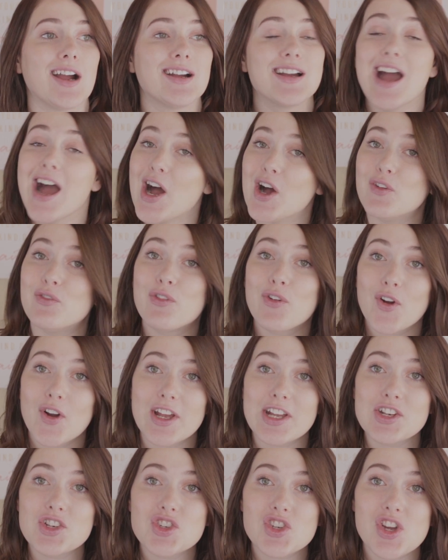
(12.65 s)

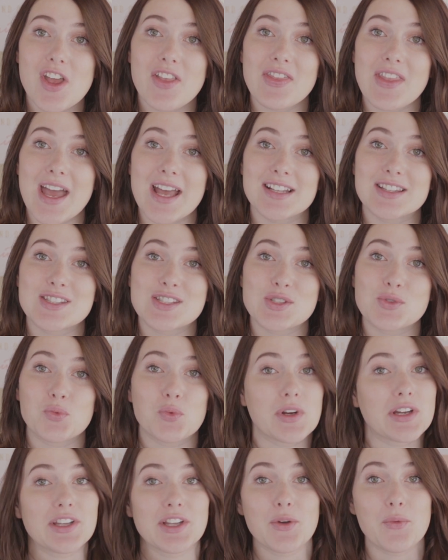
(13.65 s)
coverage, and that's
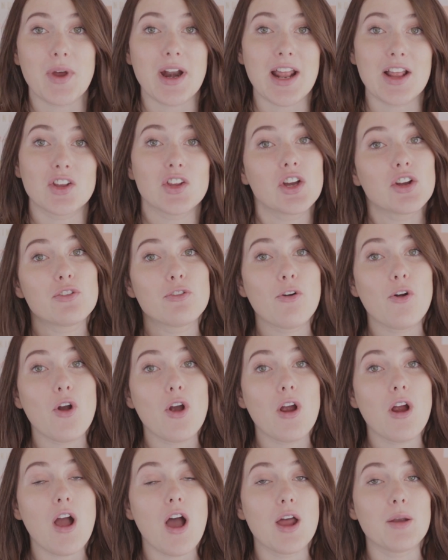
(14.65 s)
really what I look
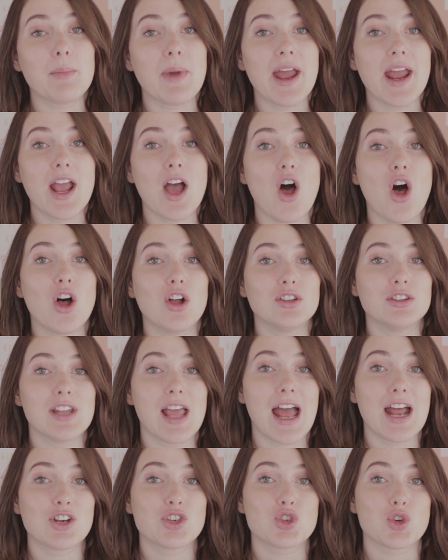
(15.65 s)
for on my all
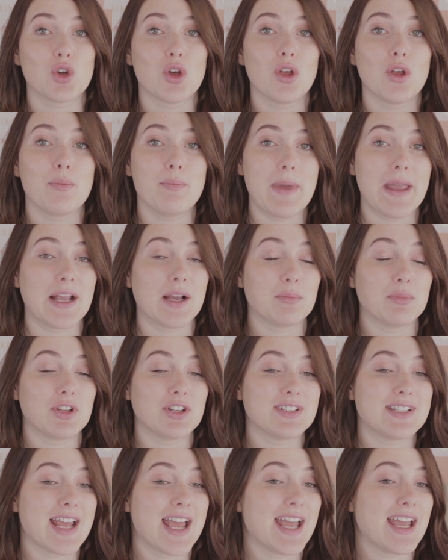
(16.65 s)
natural makeup
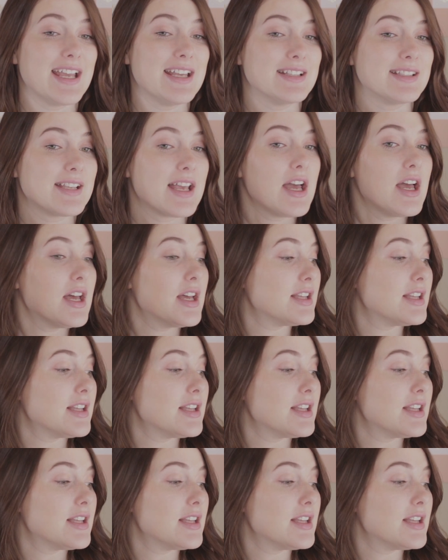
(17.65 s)
look days.